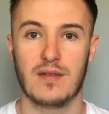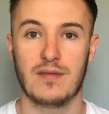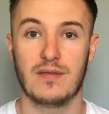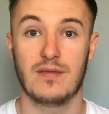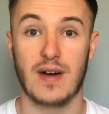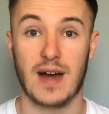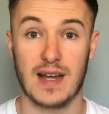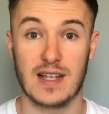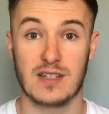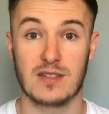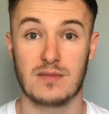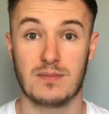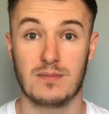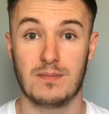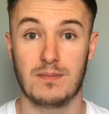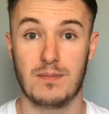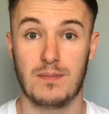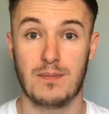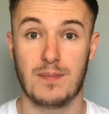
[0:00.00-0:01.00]
that is
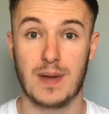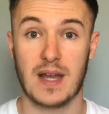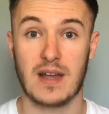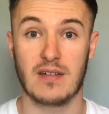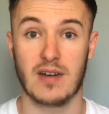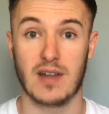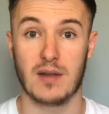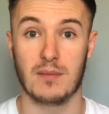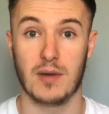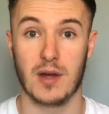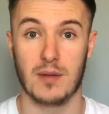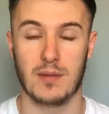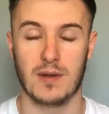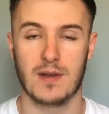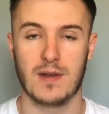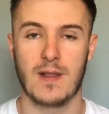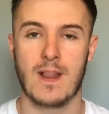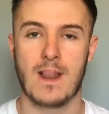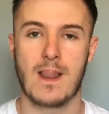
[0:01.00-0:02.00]
bigger at the
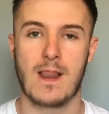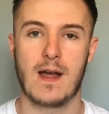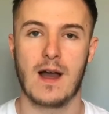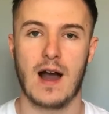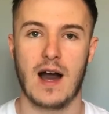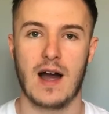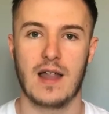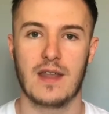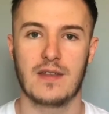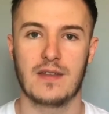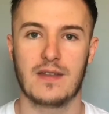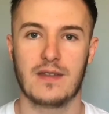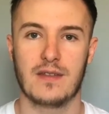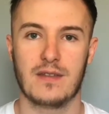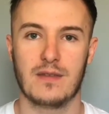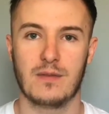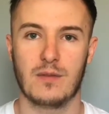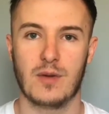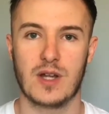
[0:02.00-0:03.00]
moment and
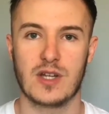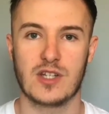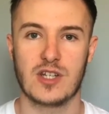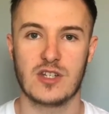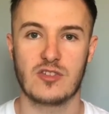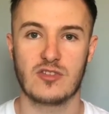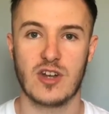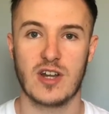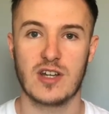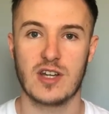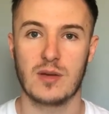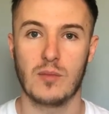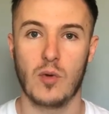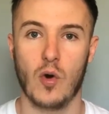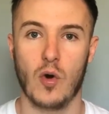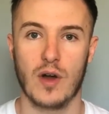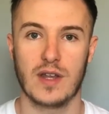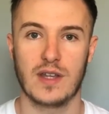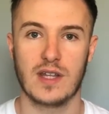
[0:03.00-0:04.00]
which is trending
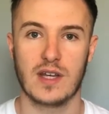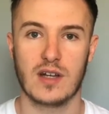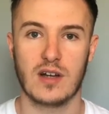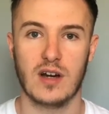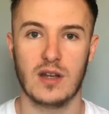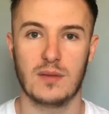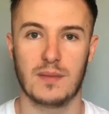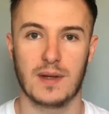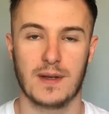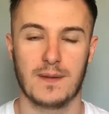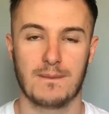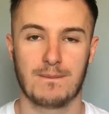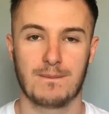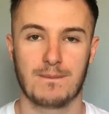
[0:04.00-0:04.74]
more in the economy